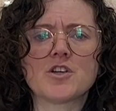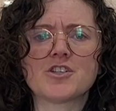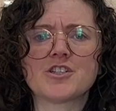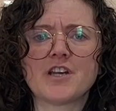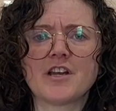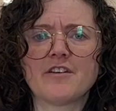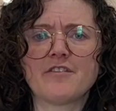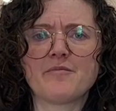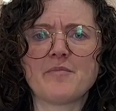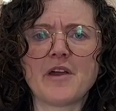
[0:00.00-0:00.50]

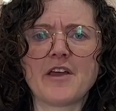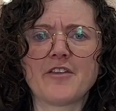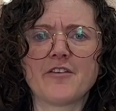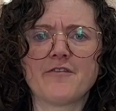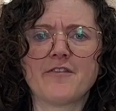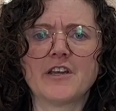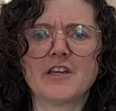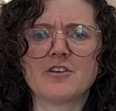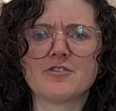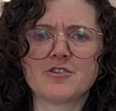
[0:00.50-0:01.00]
any of my other
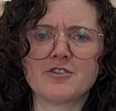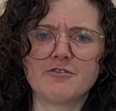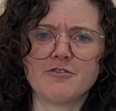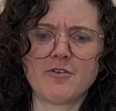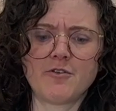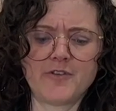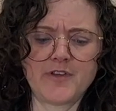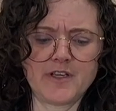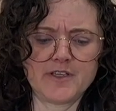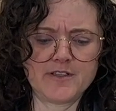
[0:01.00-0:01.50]
videos, you know
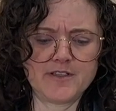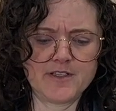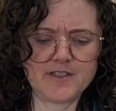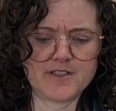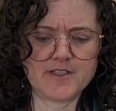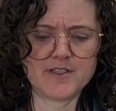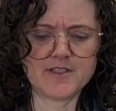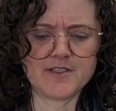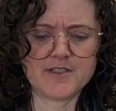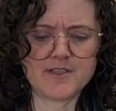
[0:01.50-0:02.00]
that
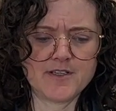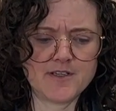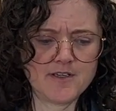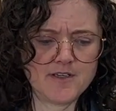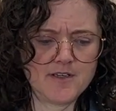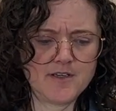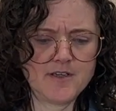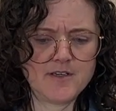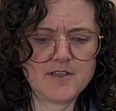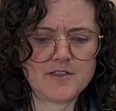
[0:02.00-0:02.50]
this
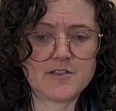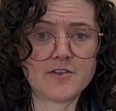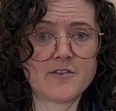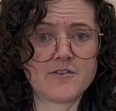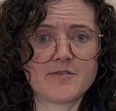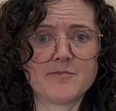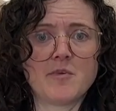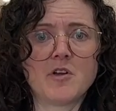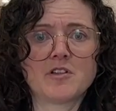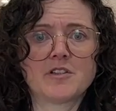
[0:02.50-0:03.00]
serves
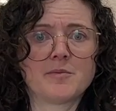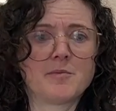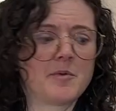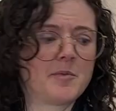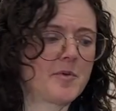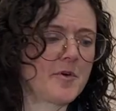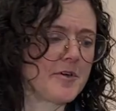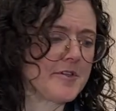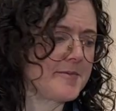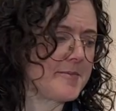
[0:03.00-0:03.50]
multiple
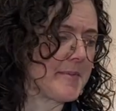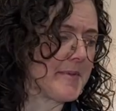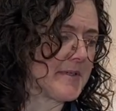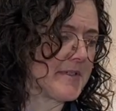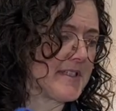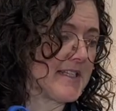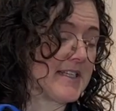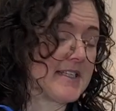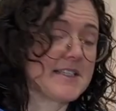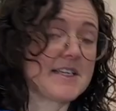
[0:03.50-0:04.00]

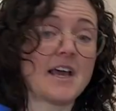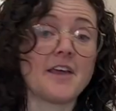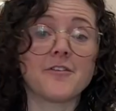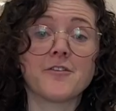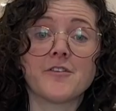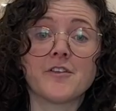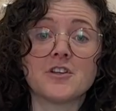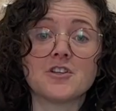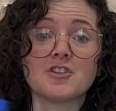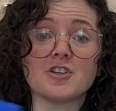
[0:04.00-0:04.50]
purposes other
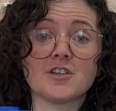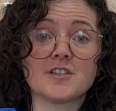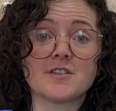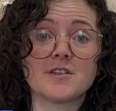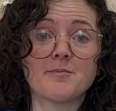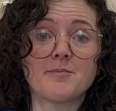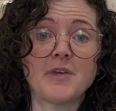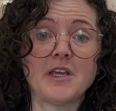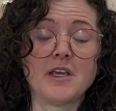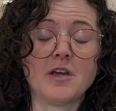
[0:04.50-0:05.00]
than
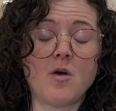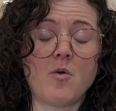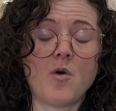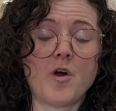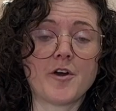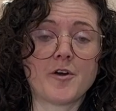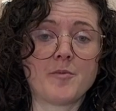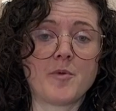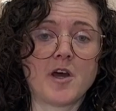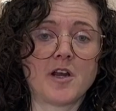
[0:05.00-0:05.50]
just being a
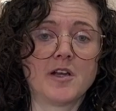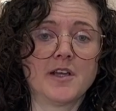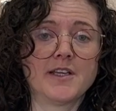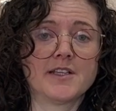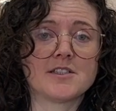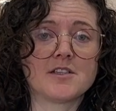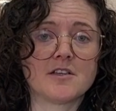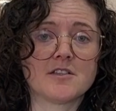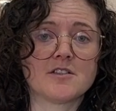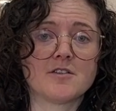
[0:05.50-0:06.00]
water bottle. It's
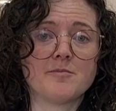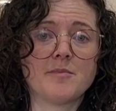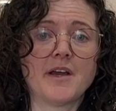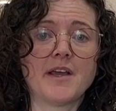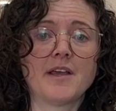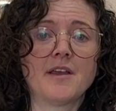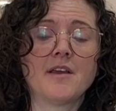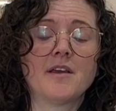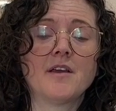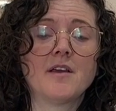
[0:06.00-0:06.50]
also my
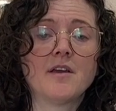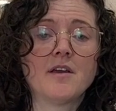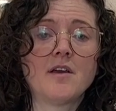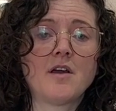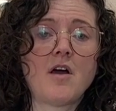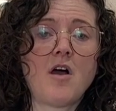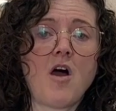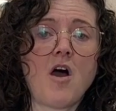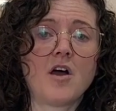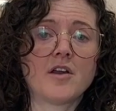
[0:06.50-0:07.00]

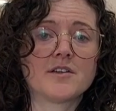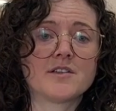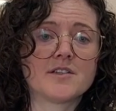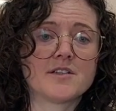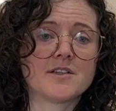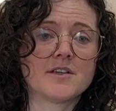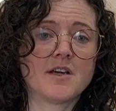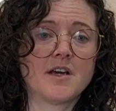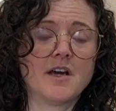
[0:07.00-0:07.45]
hot,